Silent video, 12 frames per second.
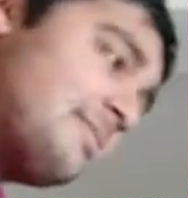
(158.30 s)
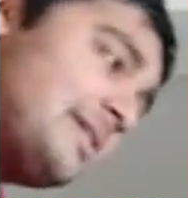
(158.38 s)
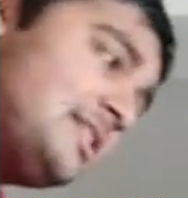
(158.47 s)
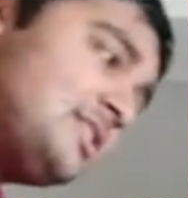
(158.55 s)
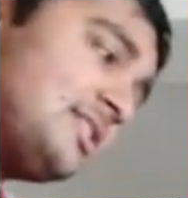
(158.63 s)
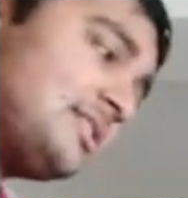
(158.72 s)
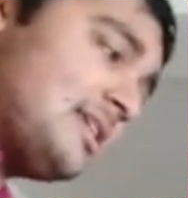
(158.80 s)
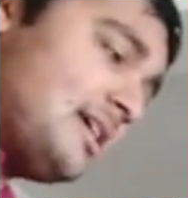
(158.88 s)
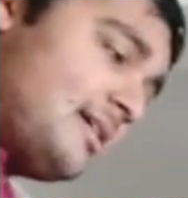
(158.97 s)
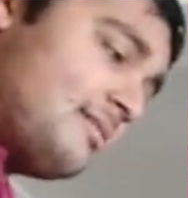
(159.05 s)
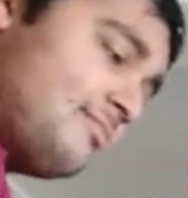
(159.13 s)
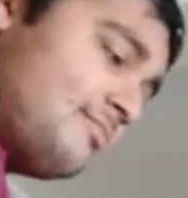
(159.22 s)
we can just
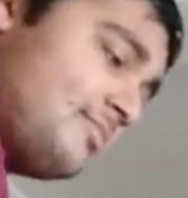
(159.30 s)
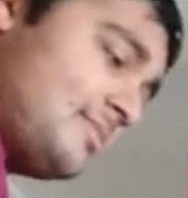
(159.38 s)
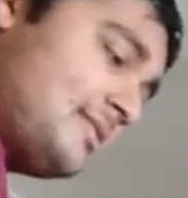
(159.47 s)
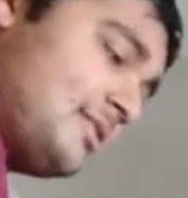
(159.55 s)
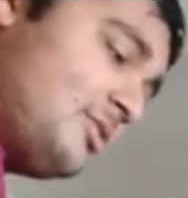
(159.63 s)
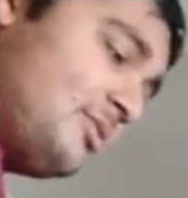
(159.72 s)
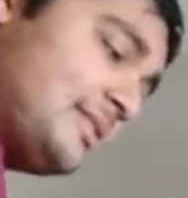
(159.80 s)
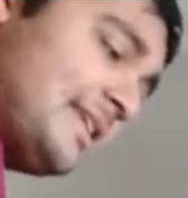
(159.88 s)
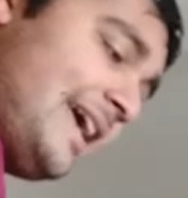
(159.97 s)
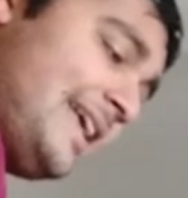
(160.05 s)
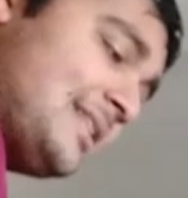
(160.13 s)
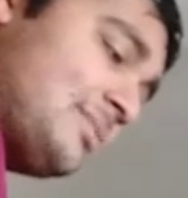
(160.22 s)
deduce that
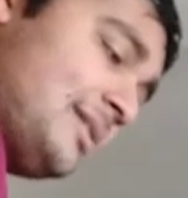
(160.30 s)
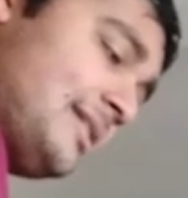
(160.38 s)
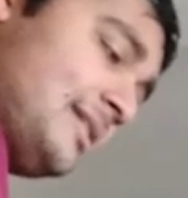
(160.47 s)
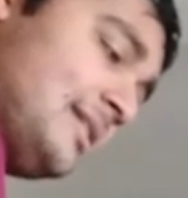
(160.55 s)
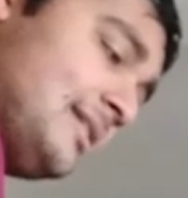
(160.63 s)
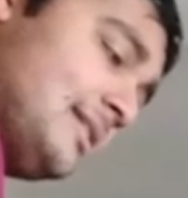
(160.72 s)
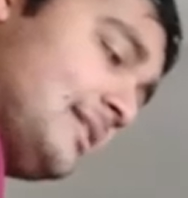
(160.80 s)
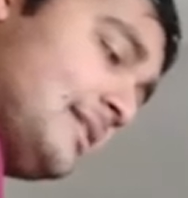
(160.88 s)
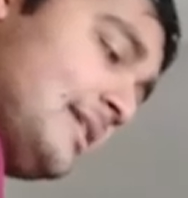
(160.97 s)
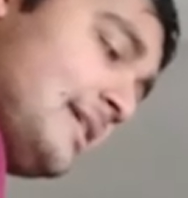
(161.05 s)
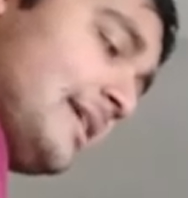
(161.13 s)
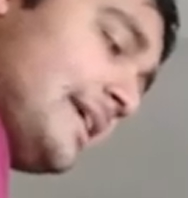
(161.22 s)
S1
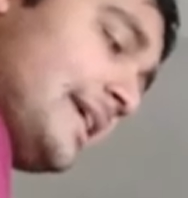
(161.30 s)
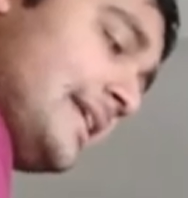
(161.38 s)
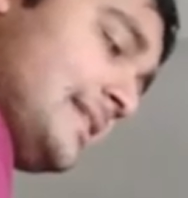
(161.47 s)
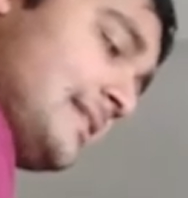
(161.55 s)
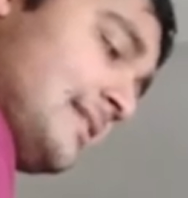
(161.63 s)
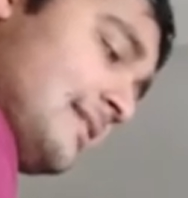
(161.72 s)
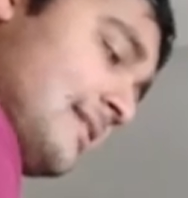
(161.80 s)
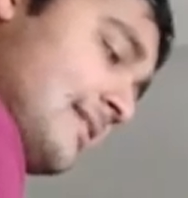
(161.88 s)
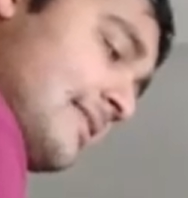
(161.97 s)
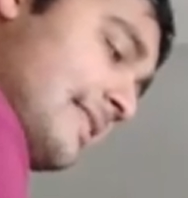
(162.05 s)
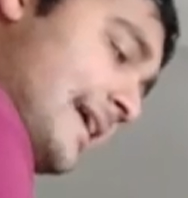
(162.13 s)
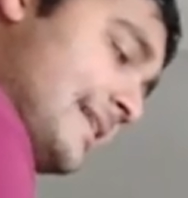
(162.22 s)
is
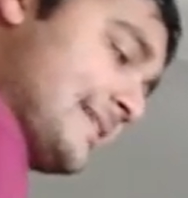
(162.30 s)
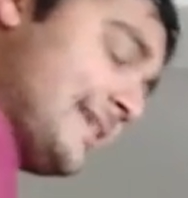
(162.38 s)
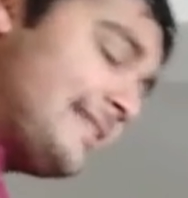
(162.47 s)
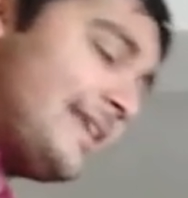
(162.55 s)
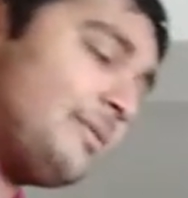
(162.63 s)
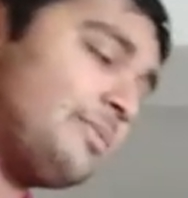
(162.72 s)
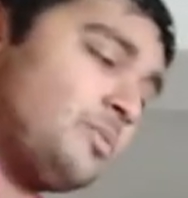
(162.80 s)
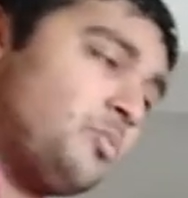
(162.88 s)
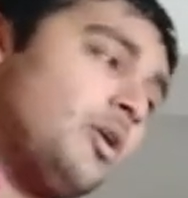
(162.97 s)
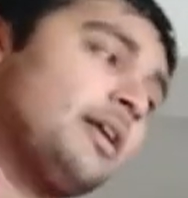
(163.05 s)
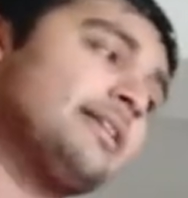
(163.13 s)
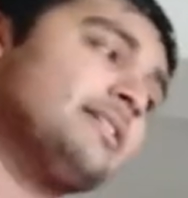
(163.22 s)
that set there with
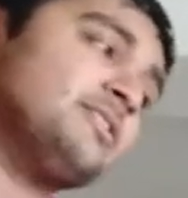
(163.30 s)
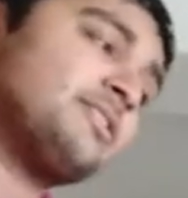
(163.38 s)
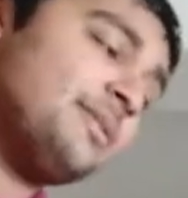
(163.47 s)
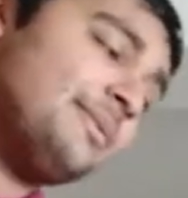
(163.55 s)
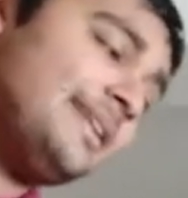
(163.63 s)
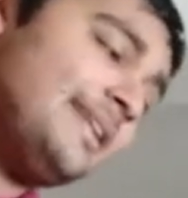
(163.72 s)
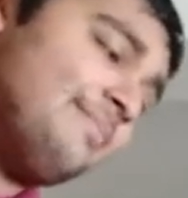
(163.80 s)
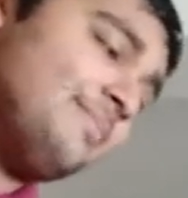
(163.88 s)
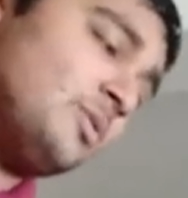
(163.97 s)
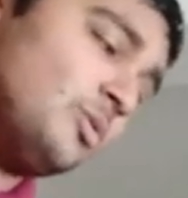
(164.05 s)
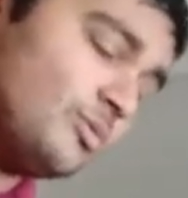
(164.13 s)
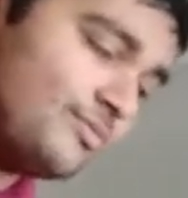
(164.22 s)
1 and 2 in it,
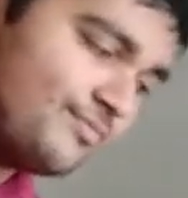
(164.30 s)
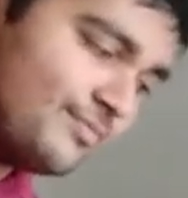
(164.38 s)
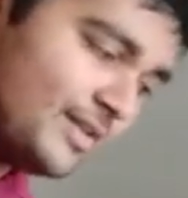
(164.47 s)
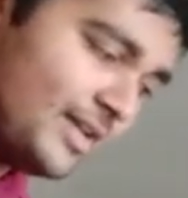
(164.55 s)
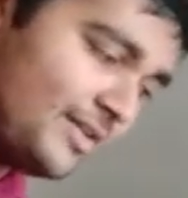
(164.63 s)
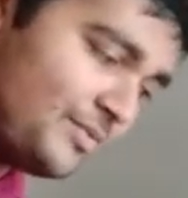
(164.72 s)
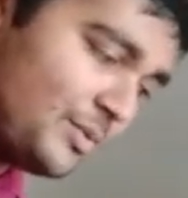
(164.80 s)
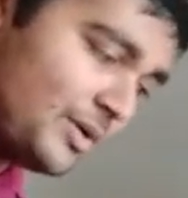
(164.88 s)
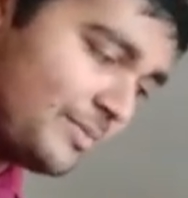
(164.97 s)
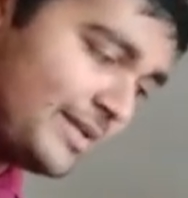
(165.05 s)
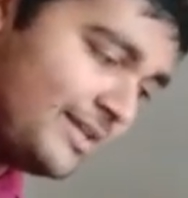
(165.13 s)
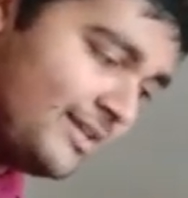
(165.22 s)
or if we want to
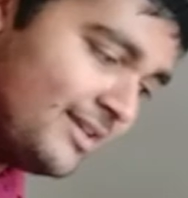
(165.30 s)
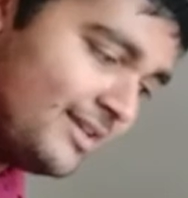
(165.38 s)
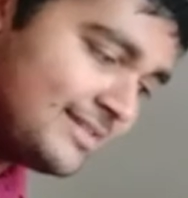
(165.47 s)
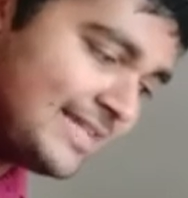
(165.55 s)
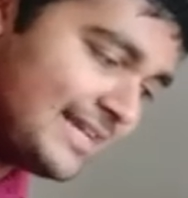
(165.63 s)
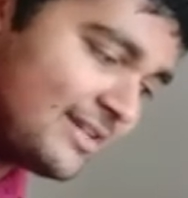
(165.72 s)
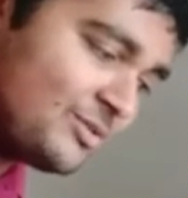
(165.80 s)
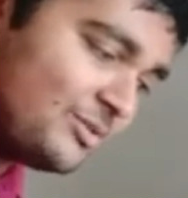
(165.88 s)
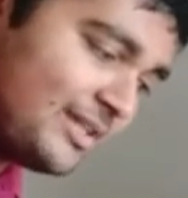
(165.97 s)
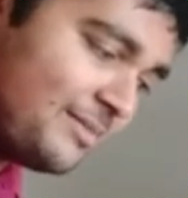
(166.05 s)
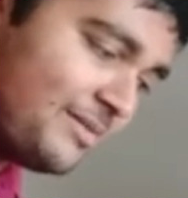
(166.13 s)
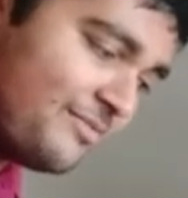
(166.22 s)
be technical,
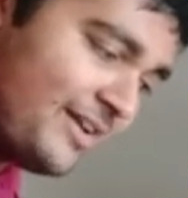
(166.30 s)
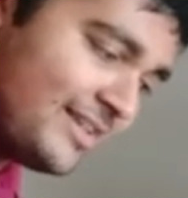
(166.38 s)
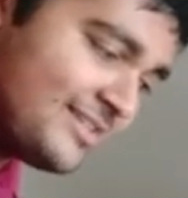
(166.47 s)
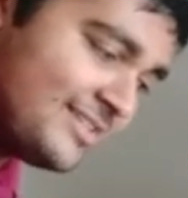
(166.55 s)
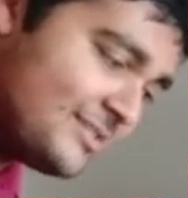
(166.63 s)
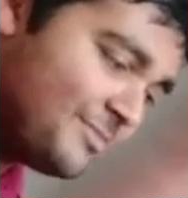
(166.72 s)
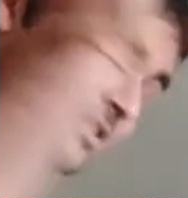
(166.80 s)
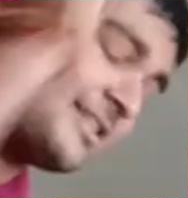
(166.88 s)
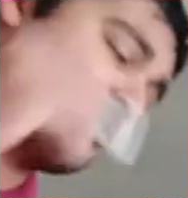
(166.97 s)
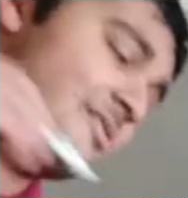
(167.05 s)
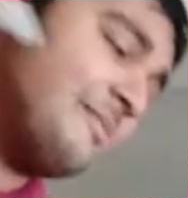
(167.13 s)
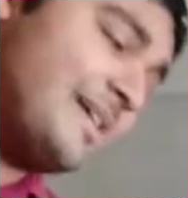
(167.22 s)
they'd be vectors, but it
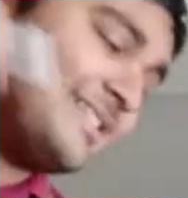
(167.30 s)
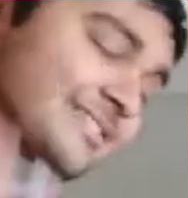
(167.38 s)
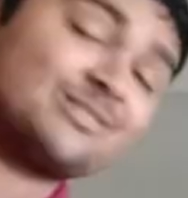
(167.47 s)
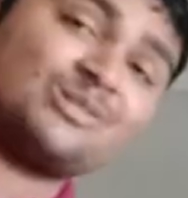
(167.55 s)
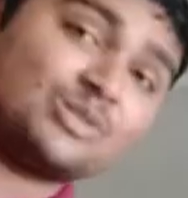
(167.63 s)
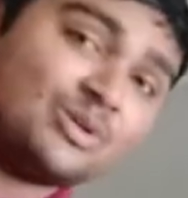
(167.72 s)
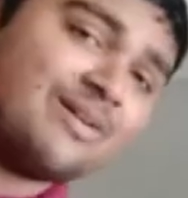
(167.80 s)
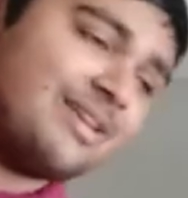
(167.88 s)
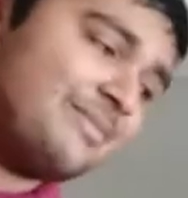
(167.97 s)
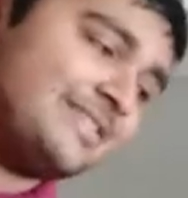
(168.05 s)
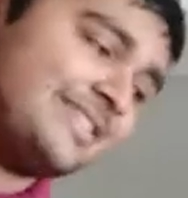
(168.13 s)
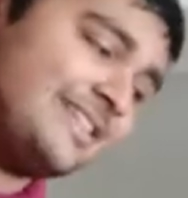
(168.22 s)
doesn't really matter. It's got 2
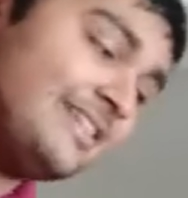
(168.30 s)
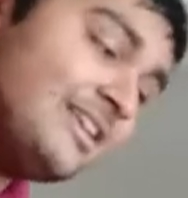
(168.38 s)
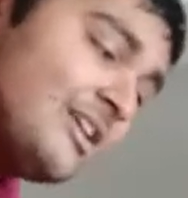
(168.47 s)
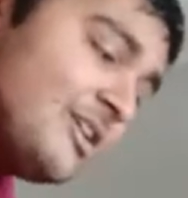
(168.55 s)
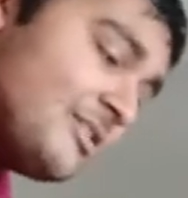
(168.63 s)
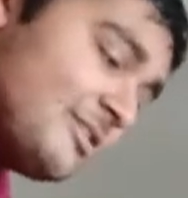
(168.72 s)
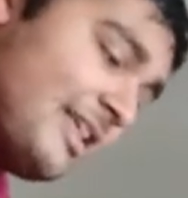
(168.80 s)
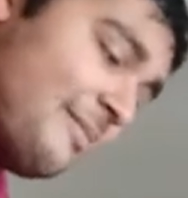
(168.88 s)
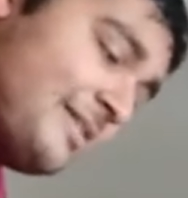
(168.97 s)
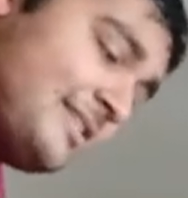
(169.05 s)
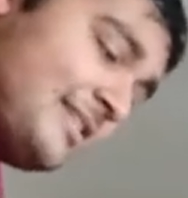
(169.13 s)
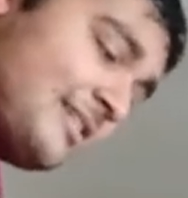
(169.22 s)
elements in, so that
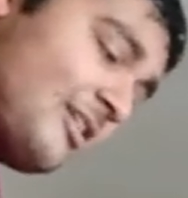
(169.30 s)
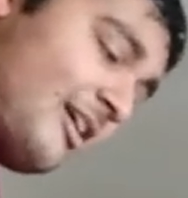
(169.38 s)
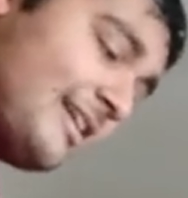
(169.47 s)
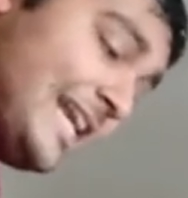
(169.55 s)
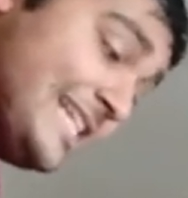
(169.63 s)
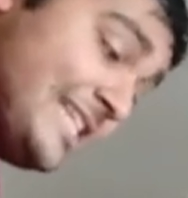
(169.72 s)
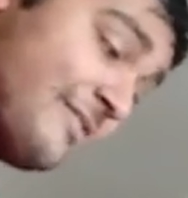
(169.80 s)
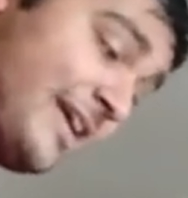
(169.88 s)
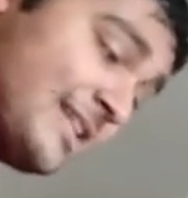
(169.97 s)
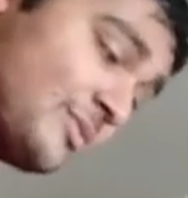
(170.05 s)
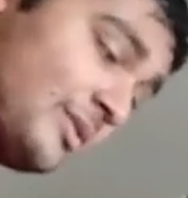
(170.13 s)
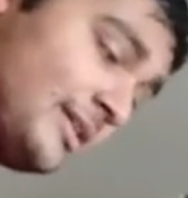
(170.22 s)
means that the cardinality of
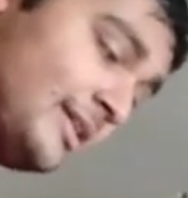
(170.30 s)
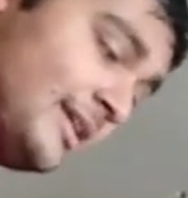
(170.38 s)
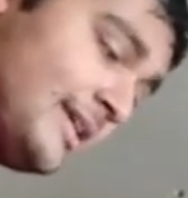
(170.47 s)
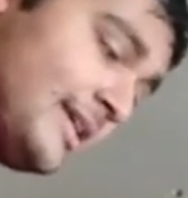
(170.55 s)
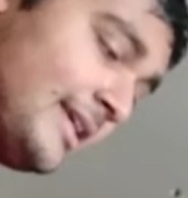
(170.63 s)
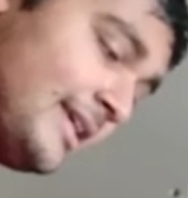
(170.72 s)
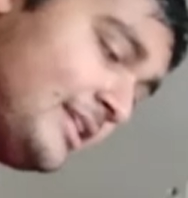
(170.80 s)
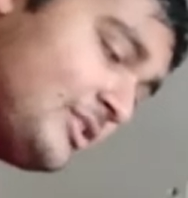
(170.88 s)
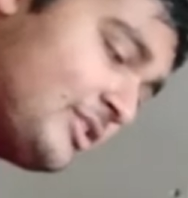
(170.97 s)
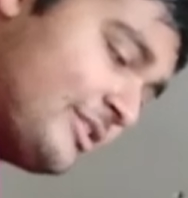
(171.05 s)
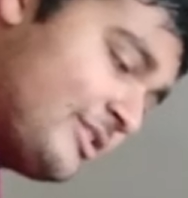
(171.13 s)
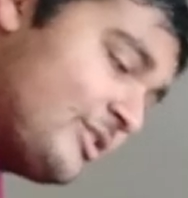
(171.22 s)
S1 is
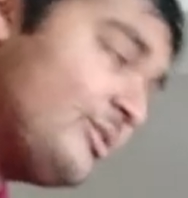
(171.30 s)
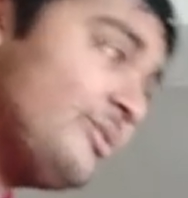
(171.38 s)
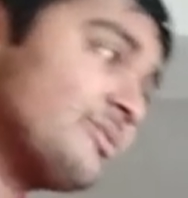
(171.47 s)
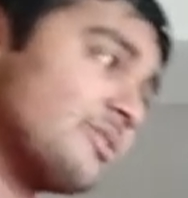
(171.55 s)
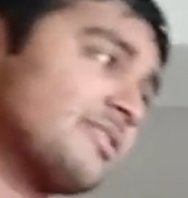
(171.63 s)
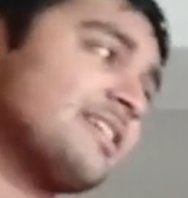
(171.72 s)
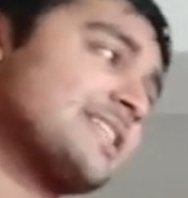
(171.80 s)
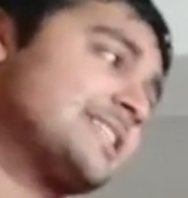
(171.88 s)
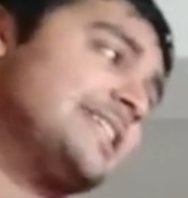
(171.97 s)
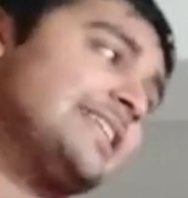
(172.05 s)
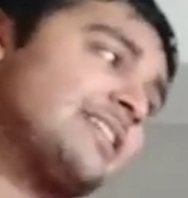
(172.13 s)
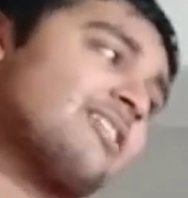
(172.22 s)
just 2, so
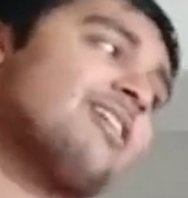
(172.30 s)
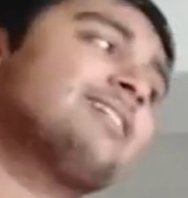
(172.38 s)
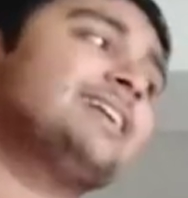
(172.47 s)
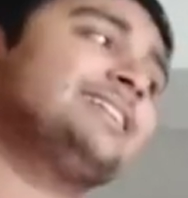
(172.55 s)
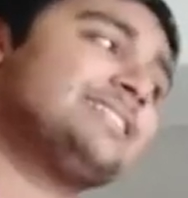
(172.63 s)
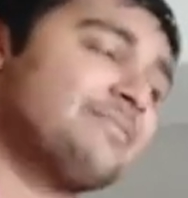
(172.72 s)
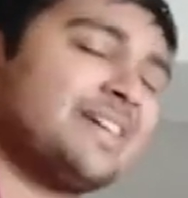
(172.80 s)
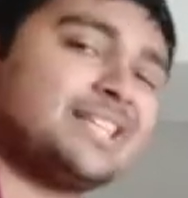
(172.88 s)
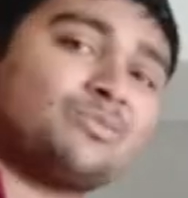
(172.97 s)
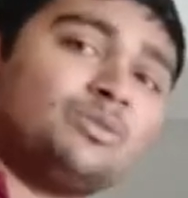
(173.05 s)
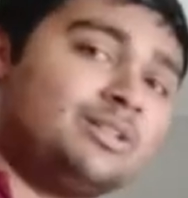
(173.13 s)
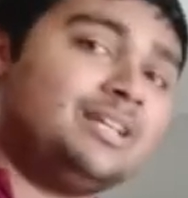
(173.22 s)
certainly the cardinality of
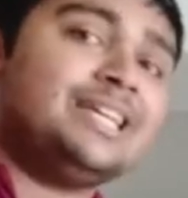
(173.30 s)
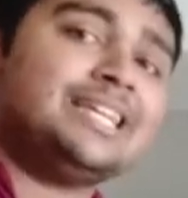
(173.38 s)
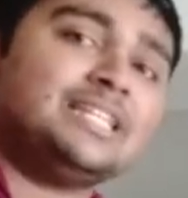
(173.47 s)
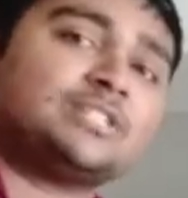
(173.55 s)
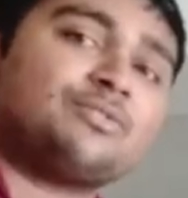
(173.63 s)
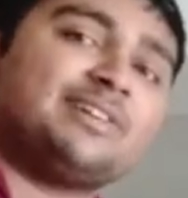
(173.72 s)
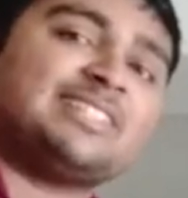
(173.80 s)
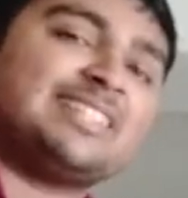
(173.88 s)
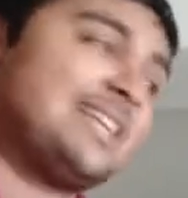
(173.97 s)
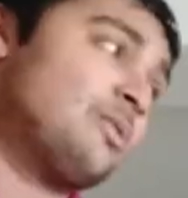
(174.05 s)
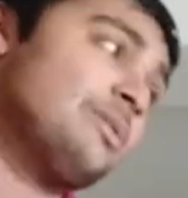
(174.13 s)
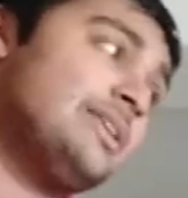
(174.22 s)
S1 is greater
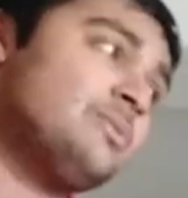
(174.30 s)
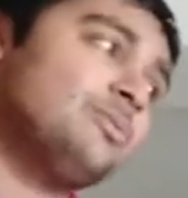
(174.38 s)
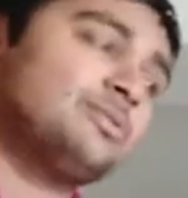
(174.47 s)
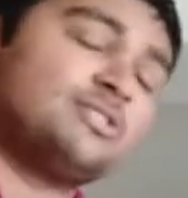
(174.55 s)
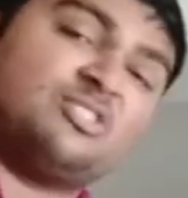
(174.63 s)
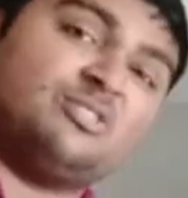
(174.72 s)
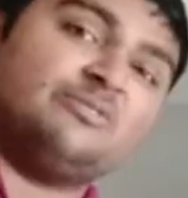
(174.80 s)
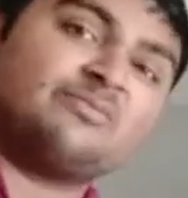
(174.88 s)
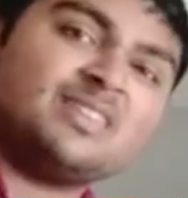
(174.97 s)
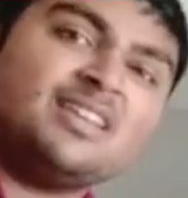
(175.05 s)
than or equal to 2.